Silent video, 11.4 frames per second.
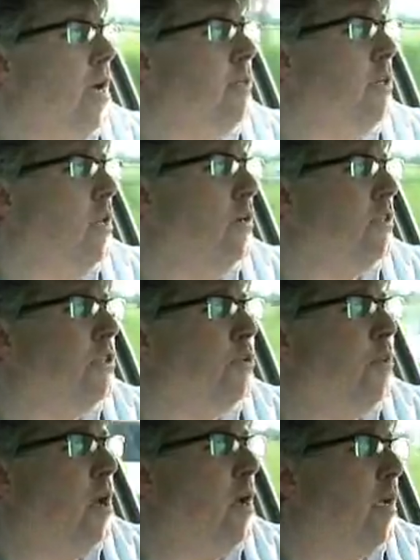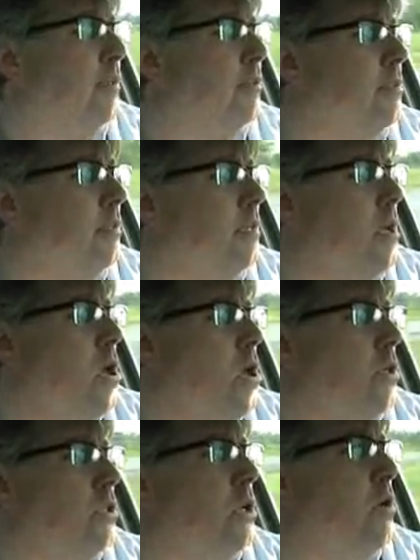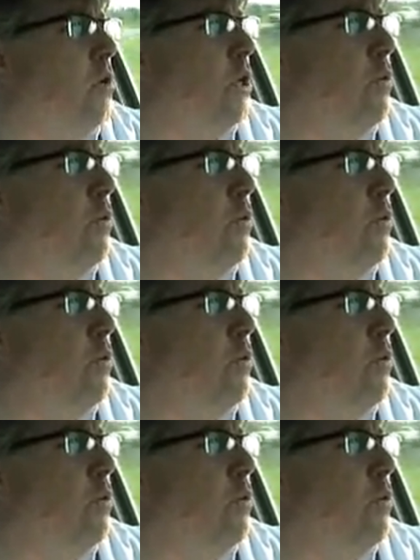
had dollars in their pockets. So